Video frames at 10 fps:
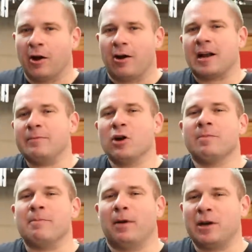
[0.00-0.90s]
All right, I'm here
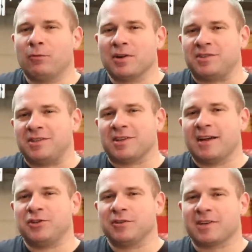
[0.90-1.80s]
at my buddy Rusty
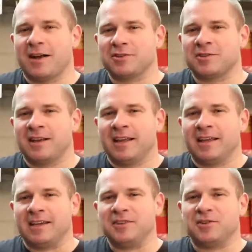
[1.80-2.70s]
Sancho's house.
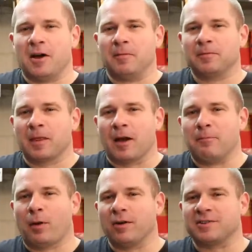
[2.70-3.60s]
He's a,
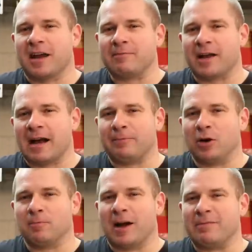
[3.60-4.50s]
a part-time cop right.
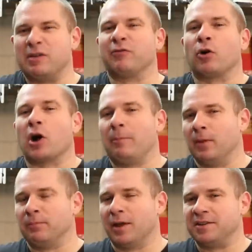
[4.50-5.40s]
nearby me for a
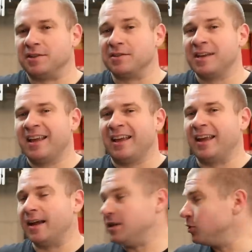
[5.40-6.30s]
couple of places,
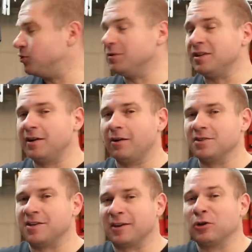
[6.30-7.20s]
and his duty gear
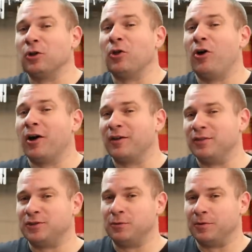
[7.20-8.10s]
is getting a little long in
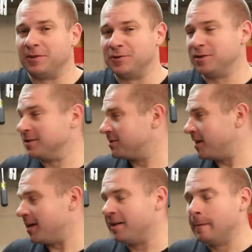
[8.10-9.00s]
the tooth, as you can
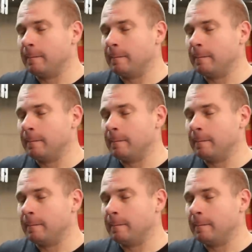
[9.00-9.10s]
see.